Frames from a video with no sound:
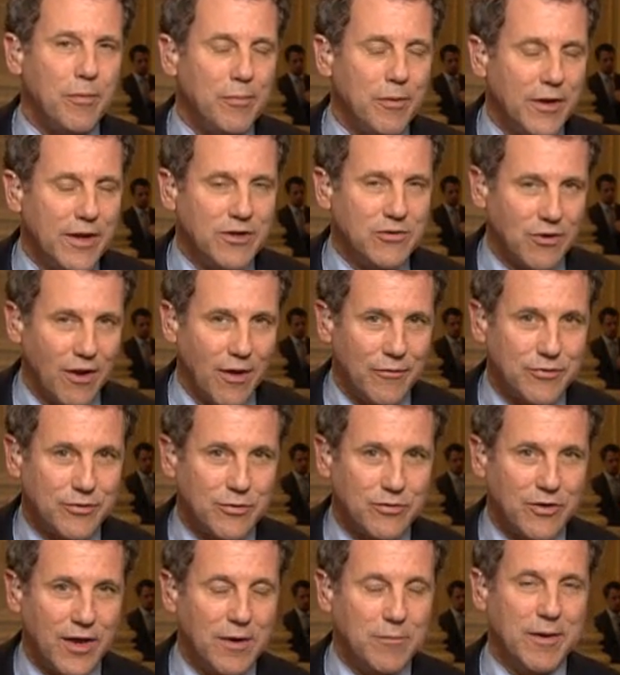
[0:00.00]
police
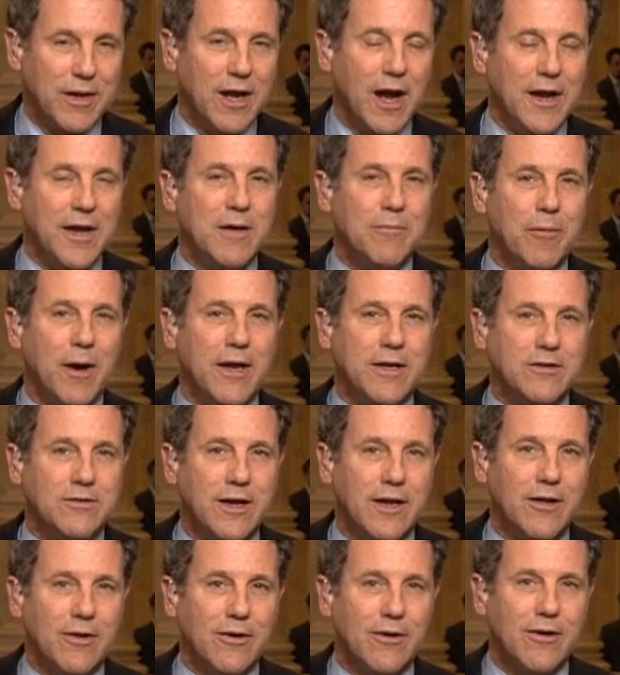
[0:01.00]
officer said to me, a guy named Mike
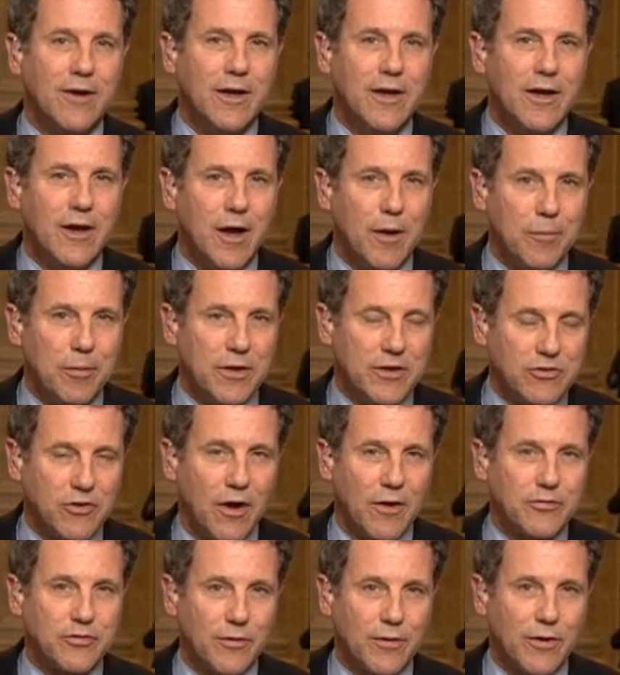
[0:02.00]
Taylor, a police
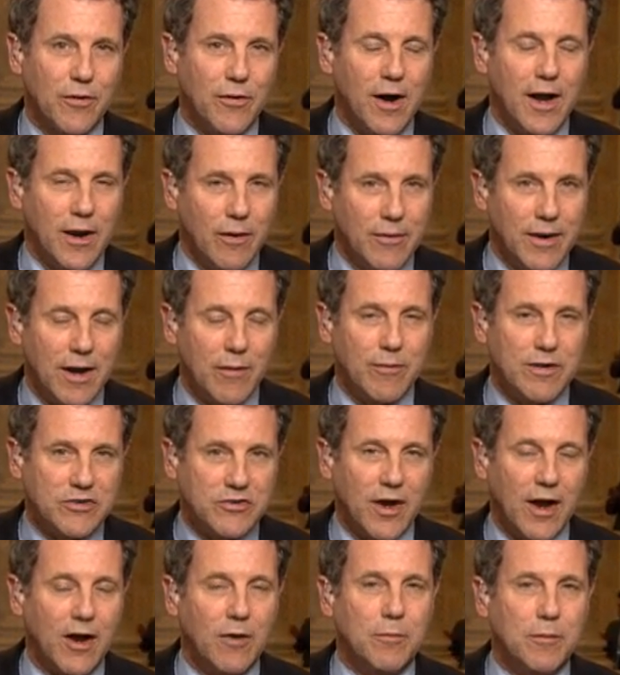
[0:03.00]
officer in Ohio, now
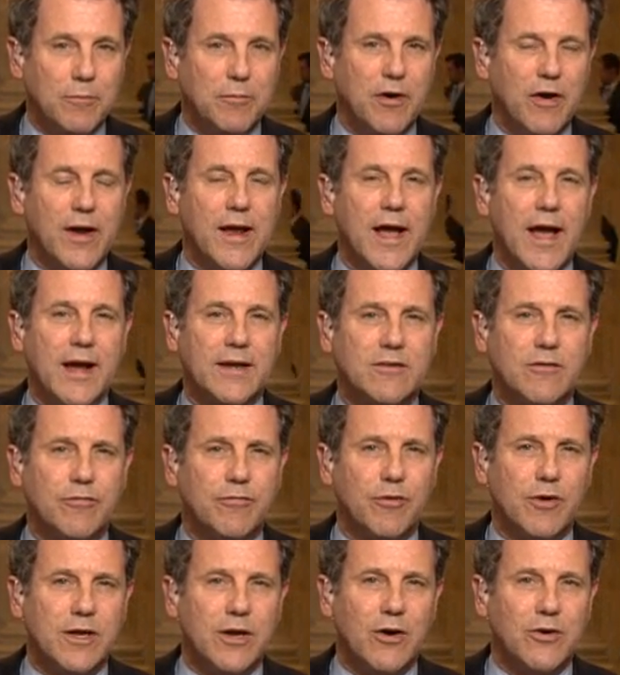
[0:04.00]
retired, but very active
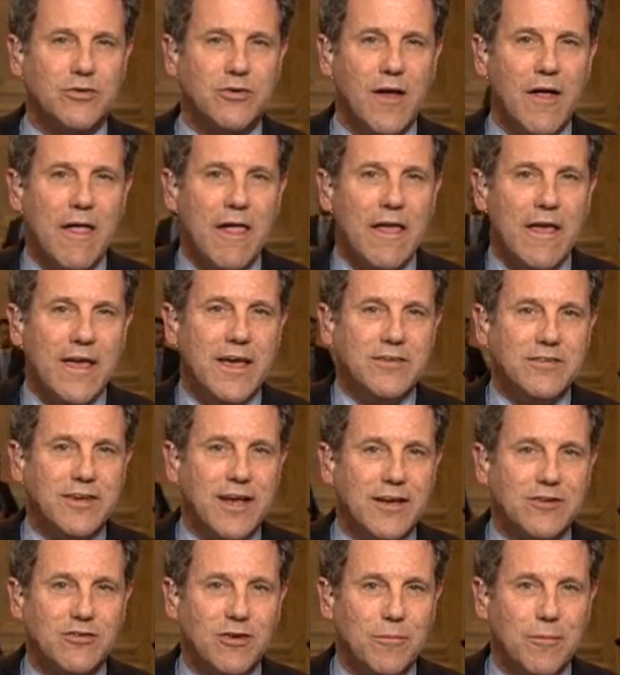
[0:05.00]
for years, he
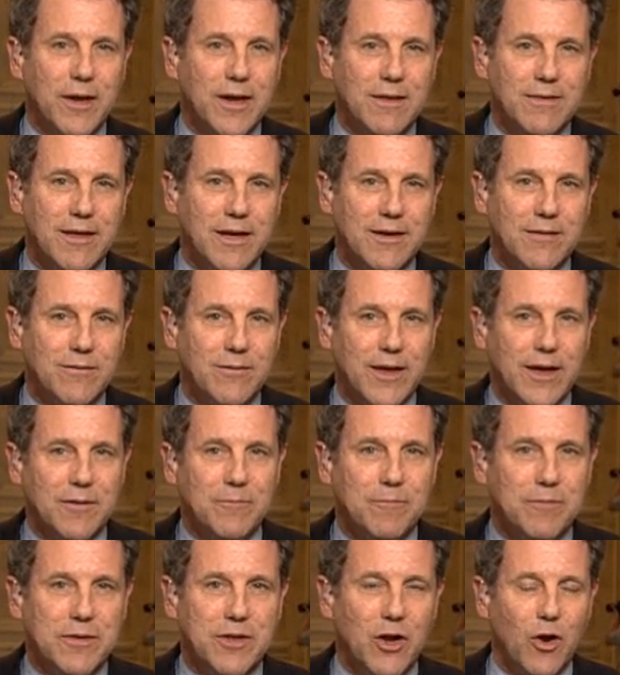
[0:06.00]
said to me that
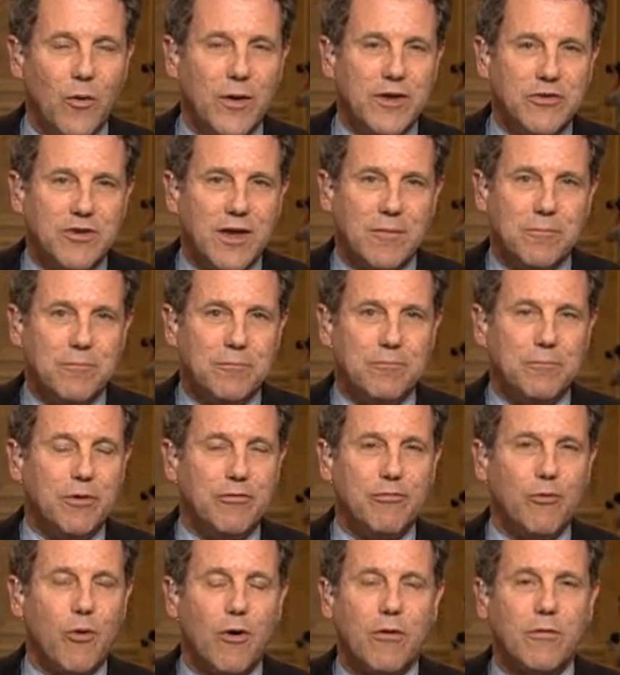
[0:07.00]
you know, he said
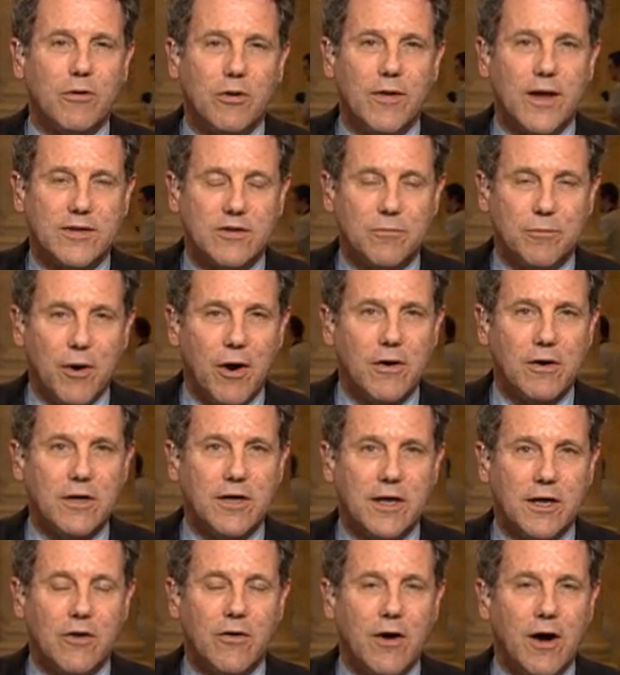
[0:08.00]
before collective
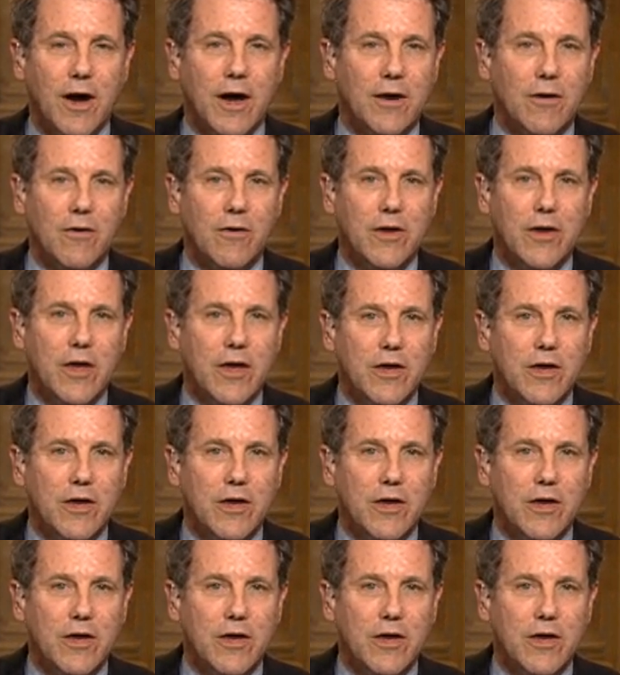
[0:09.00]
bargaining in Ohio,